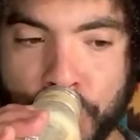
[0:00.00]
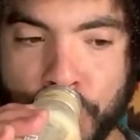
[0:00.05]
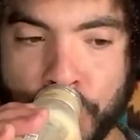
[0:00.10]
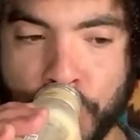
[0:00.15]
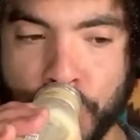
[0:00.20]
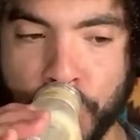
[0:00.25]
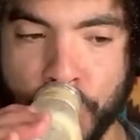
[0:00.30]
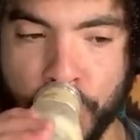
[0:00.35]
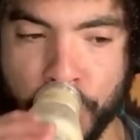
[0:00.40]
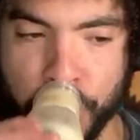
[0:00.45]

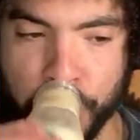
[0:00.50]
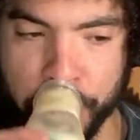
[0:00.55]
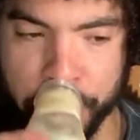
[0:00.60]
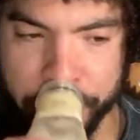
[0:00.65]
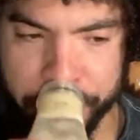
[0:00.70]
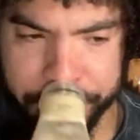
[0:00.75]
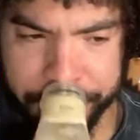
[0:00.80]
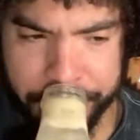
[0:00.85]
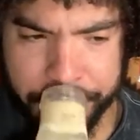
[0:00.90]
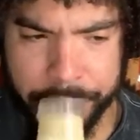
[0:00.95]
Mm.
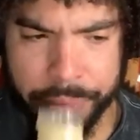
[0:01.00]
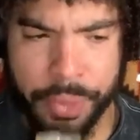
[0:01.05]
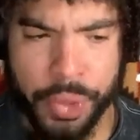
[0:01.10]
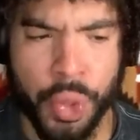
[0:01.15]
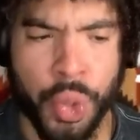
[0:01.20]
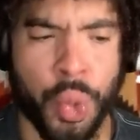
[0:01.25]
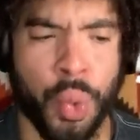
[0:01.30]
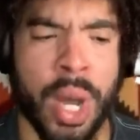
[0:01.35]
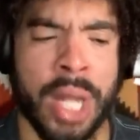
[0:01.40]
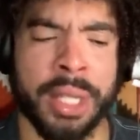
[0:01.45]

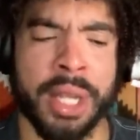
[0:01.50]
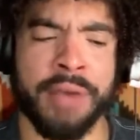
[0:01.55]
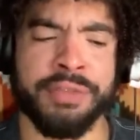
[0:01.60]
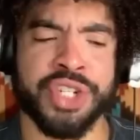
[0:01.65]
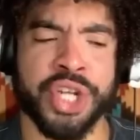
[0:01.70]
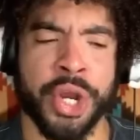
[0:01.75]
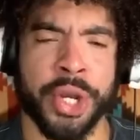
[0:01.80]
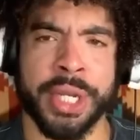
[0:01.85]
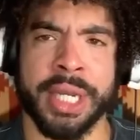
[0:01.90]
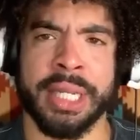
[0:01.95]
Ooh, I love
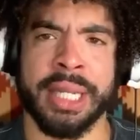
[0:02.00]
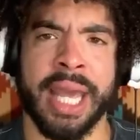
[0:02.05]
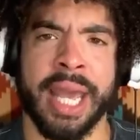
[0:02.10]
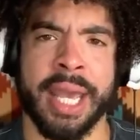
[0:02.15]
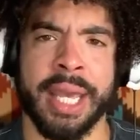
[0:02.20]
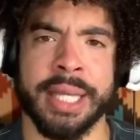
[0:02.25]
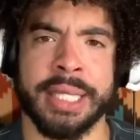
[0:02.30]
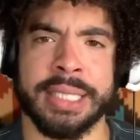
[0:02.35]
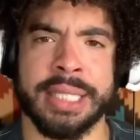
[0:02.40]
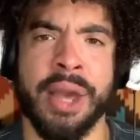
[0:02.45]
turkey
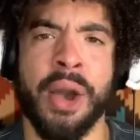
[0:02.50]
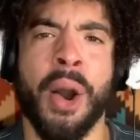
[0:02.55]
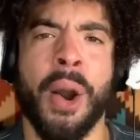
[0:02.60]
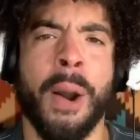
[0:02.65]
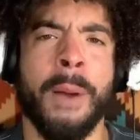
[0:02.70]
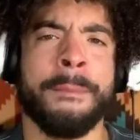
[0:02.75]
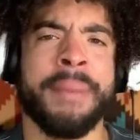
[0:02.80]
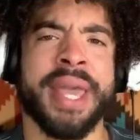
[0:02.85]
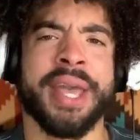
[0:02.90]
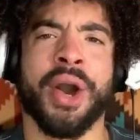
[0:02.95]
legs. A
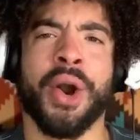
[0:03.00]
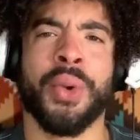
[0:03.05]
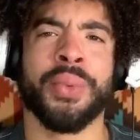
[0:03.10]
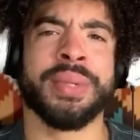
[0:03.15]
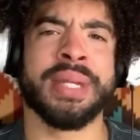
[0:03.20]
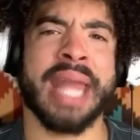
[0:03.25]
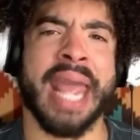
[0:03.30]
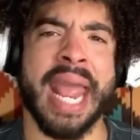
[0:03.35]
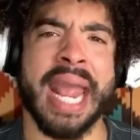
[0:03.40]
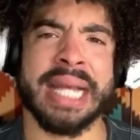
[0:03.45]
big old
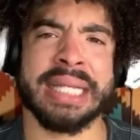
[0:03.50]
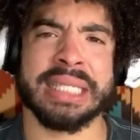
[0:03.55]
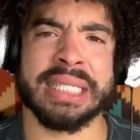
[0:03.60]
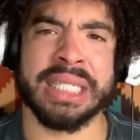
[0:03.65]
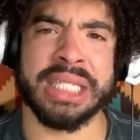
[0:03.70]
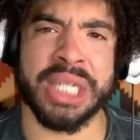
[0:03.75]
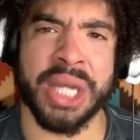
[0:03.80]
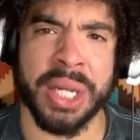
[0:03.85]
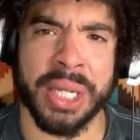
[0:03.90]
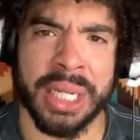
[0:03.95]
nasty
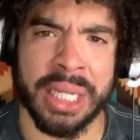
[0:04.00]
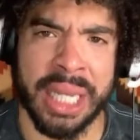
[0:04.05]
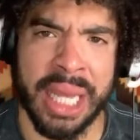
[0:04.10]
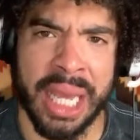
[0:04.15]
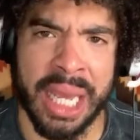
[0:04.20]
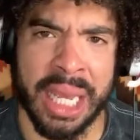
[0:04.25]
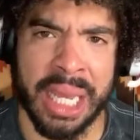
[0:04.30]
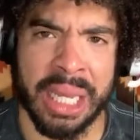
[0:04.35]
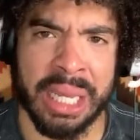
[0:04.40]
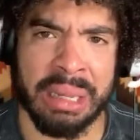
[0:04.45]
turkey
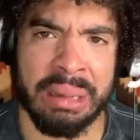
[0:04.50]
leg.